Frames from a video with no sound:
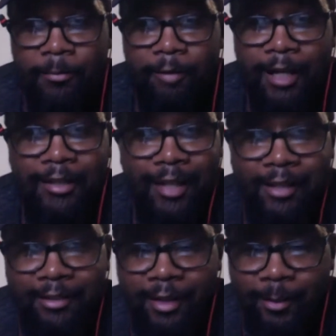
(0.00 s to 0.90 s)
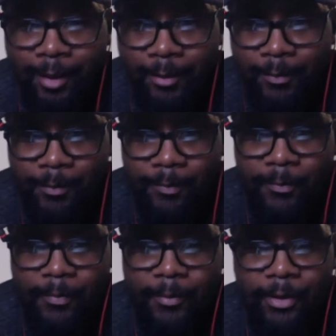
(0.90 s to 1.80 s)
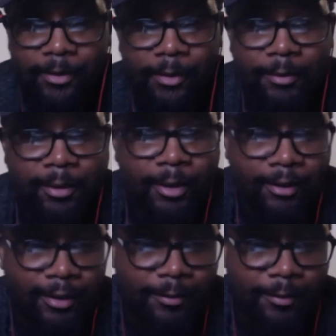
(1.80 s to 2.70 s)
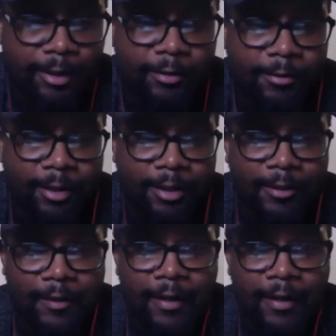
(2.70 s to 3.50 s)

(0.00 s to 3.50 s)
Valentine's is coming up. You know, so if you've got yourself a girlfriend